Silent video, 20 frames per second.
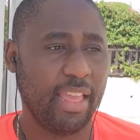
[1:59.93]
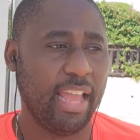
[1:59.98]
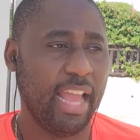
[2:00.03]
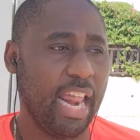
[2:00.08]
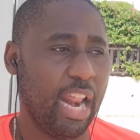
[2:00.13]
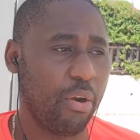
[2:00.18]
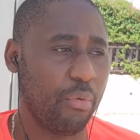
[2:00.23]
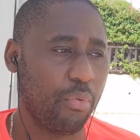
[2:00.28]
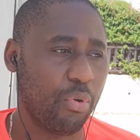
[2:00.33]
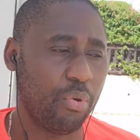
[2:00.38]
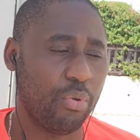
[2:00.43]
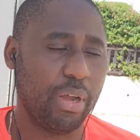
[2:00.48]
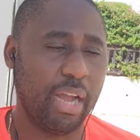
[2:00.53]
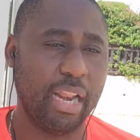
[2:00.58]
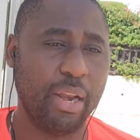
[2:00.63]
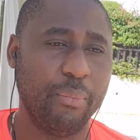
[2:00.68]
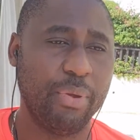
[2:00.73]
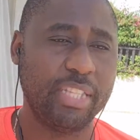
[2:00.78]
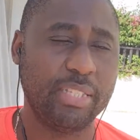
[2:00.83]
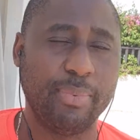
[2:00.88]
I
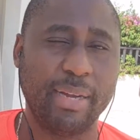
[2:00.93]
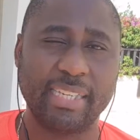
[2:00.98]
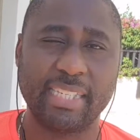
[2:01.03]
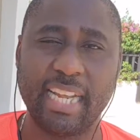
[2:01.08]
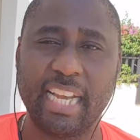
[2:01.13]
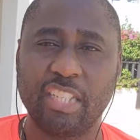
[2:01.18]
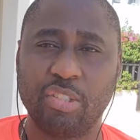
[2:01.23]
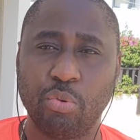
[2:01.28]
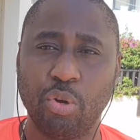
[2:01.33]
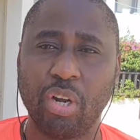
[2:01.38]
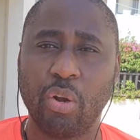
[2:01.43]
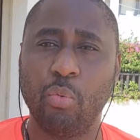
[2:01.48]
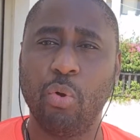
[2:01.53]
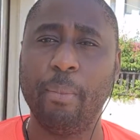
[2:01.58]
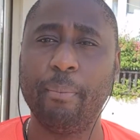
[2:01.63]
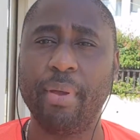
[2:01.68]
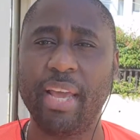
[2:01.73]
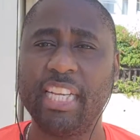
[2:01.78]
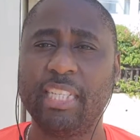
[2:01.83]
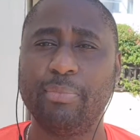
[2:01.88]
went to my desk, wrote on a
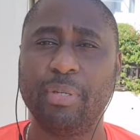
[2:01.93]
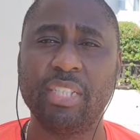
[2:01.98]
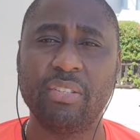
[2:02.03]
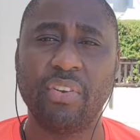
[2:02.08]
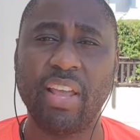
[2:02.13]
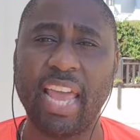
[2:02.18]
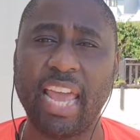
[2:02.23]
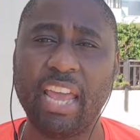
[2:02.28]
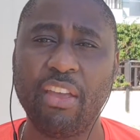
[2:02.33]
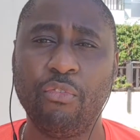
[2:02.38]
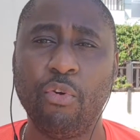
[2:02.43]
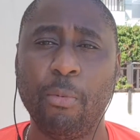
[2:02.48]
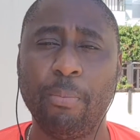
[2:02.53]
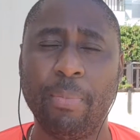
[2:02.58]
one-page piece of A4